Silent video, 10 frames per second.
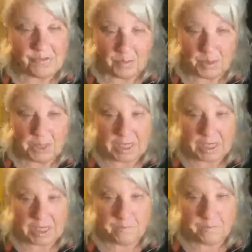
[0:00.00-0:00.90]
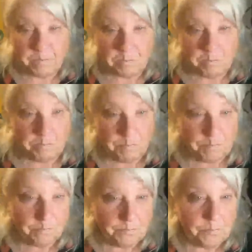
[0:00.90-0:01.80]
So I'm going to keep
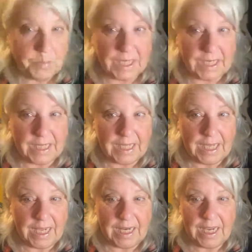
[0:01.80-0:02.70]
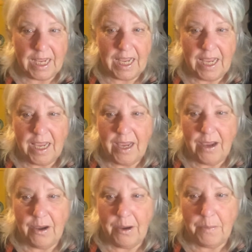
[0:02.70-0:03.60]
plugging at that.
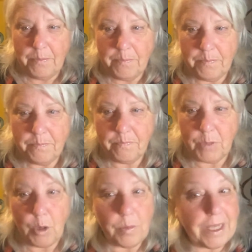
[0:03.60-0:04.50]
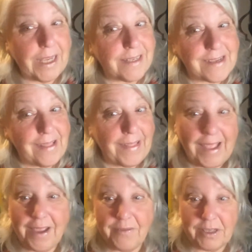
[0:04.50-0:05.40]
Nobody gets
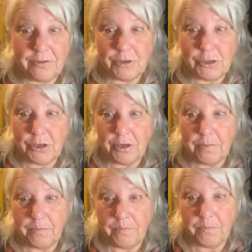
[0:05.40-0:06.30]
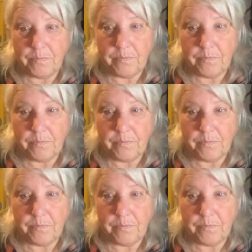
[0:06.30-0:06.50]
so alive. That's for sure.